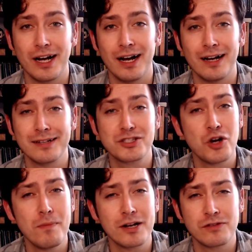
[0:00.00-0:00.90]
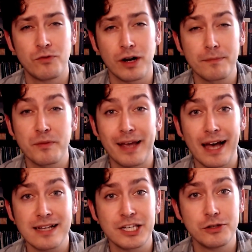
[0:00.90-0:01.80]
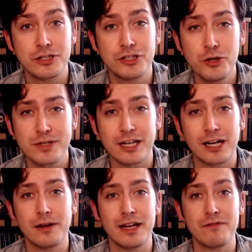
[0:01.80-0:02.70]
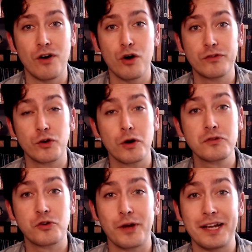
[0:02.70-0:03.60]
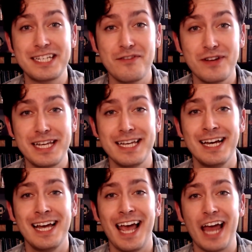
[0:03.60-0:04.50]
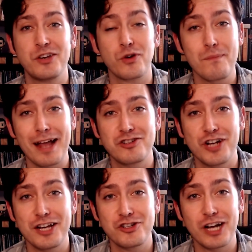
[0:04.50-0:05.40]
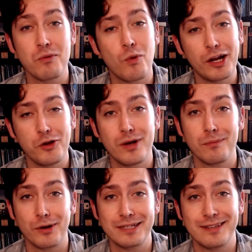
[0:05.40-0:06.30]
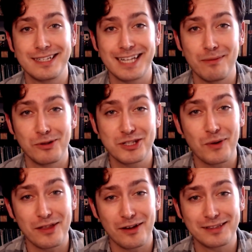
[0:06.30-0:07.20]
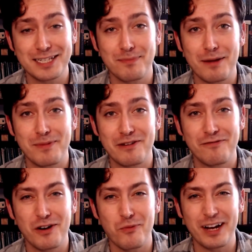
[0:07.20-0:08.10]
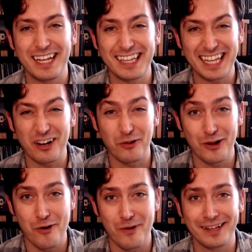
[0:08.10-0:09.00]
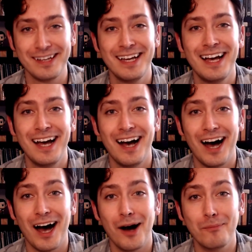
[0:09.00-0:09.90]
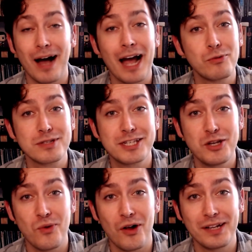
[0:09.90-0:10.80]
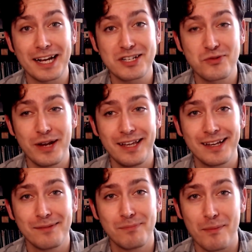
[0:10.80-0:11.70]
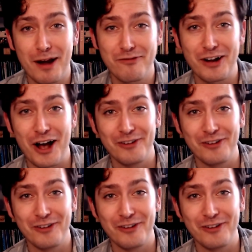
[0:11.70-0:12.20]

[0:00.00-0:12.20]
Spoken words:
so much of what I'm going to be asking you to do is going to involve your own creativity and your imagination and what you can bring to the table. So I thought this might be a fun way to get that all going. I will see you all next week. Bye-bye for now.